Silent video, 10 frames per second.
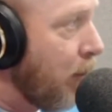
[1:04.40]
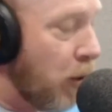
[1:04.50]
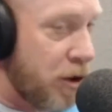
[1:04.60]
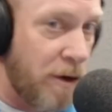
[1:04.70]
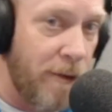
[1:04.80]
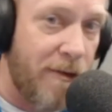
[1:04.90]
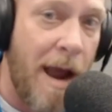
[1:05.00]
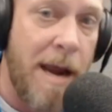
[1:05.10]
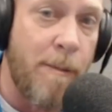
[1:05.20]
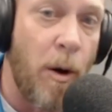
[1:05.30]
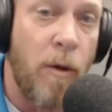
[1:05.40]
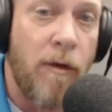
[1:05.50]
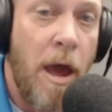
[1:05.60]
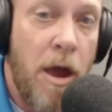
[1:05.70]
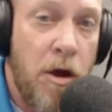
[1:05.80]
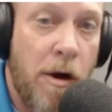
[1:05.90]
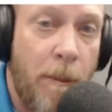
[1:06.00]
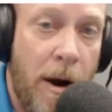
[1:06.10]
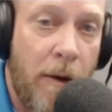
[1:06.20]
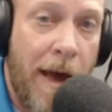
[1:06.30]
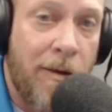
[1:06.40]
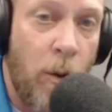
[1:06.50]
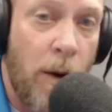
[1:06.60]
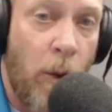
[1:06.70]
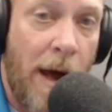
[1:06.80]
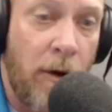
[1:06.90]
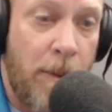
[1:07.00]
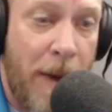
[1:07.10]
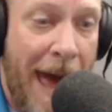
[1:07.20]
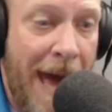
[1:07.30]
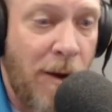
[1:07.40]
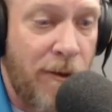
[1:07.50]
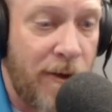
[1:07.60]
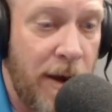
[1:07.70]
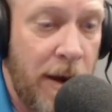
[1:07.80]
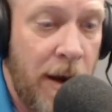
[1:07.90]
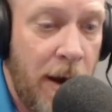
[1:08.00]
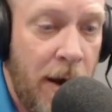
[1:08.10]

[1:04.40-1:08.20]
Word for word: portion of the signing bonus you compare that to what riley patterson